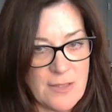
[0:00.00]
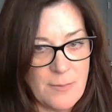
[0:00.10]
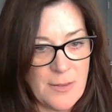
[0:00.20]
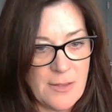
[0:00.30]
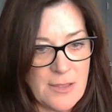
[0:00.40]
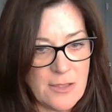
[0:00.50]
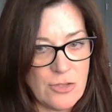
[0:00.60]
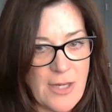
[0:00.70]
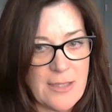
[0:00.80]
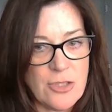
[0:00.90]
visibility
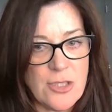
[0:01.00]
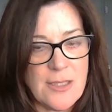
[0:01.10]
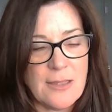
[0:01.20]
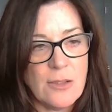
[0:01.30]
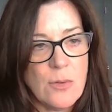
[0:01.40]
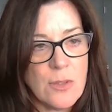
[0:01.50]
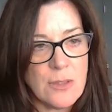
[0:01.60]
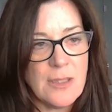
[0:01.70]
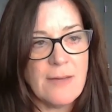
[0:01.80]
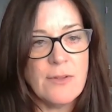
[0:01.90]
strategies at the
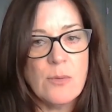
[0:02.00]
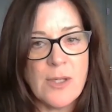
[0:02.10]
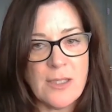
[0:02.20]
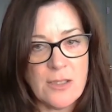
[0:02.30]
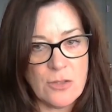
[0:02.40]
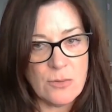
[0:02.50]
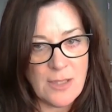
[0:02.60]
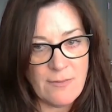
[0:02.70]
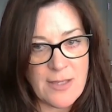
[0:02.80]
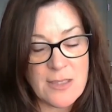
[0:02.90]
order level. What can
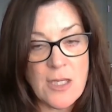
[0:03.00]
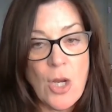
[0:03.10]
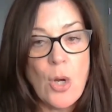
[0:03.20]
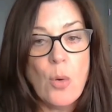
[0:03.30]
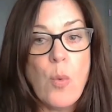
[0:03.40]
you give us?